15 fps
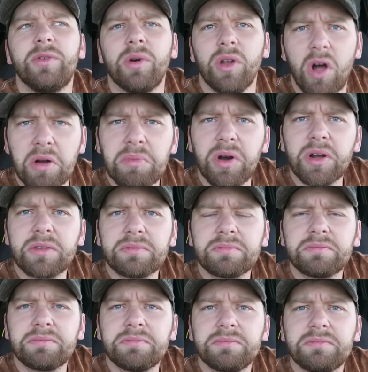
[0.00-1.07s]
Do our logbook.
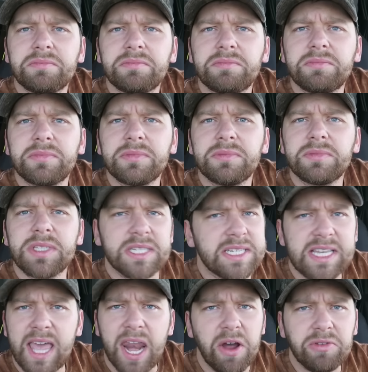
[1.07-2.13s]

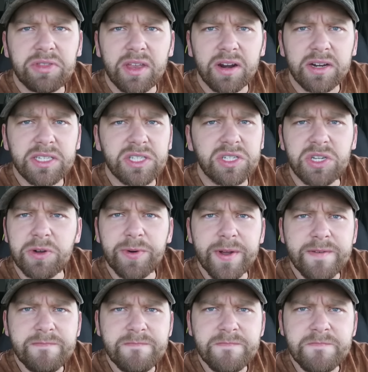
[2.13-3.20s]
Let's get out there. Let's do
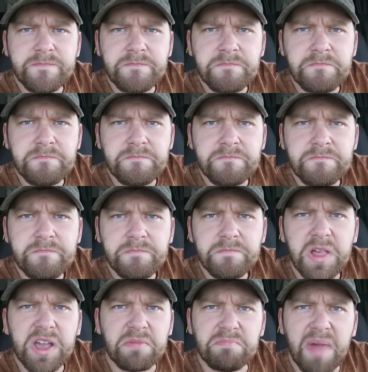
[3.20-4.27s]
it.
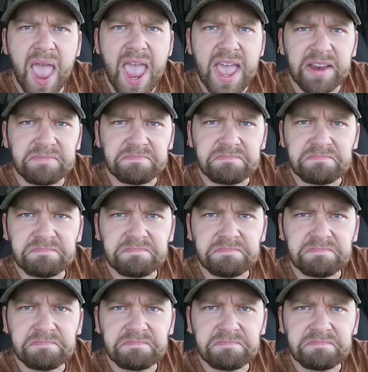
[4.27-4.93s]
Like a man.